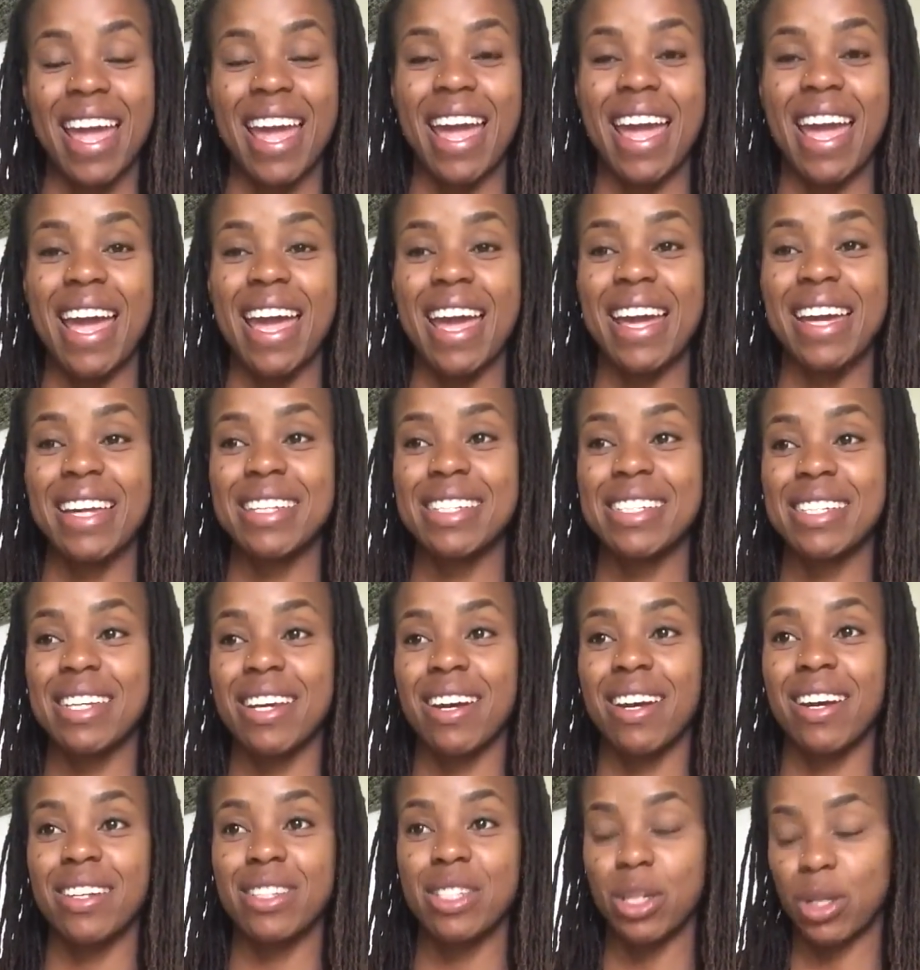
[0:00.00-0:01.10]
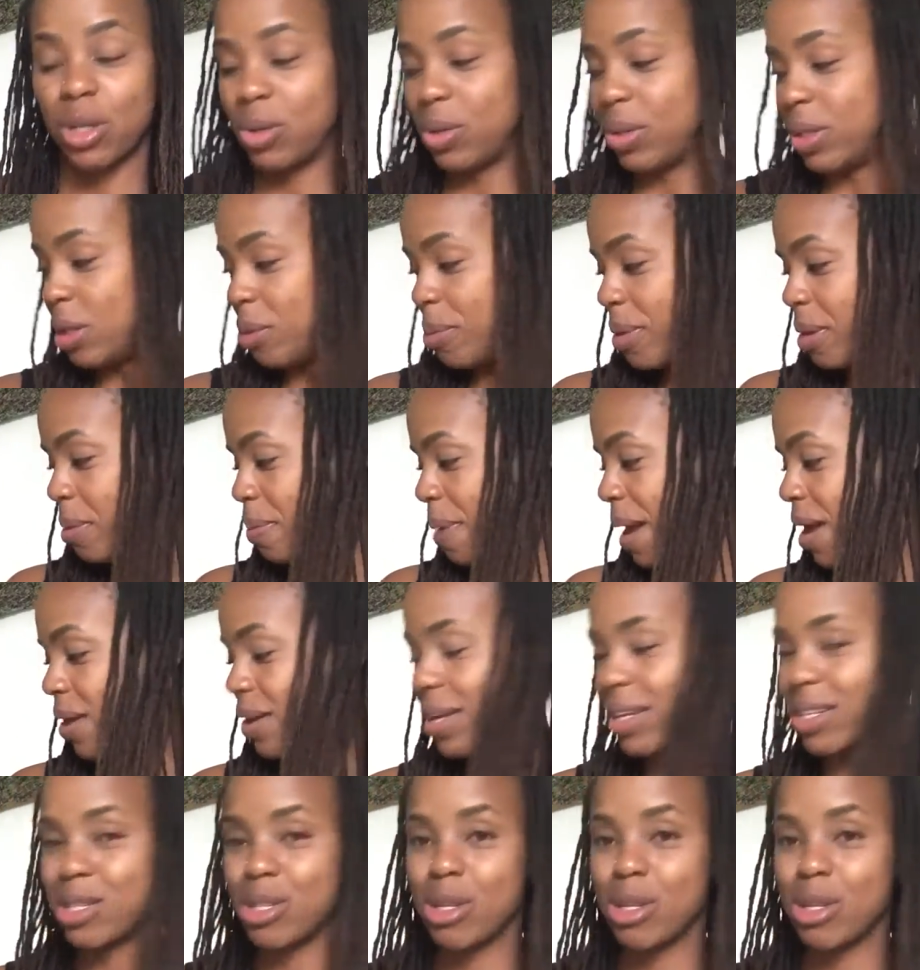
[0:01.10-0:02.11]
and I'll tell you a little bit about it.